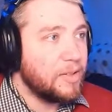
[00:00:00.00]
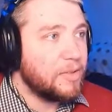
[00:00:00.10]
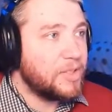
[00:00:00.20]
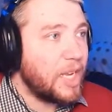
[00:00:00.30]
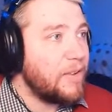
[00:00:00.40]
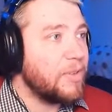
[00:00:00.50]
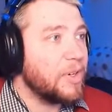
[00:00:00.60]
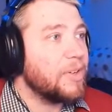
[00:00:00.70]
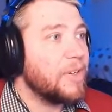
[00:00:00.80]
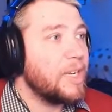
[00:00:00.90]

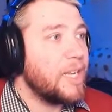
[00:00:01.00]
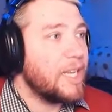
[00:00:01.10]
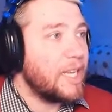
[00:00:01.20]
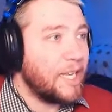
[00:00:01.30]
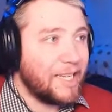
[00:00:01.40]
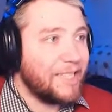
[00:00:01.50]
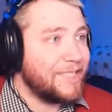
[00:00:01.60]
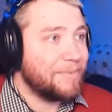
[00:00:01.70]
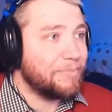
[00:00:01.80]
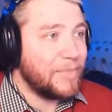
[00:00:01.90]
Xavier
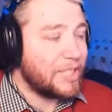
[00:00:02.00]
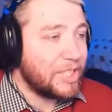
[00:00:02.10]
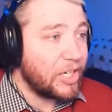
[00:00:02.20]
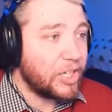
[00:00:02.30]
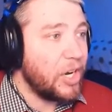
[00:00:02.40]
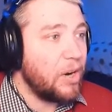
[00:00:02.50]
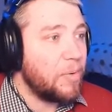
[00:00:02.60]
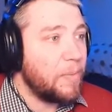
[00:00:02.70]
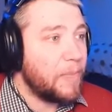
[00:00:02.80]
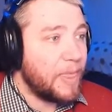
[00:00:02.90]
is going to
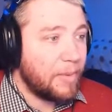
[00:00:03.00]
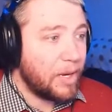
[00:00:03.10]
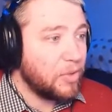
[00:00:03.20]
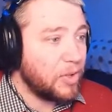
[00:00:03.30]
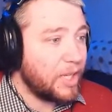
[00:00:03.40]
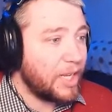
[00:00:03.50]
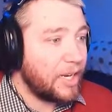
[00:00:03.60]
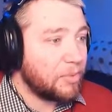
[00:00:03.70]
go. Am I looking at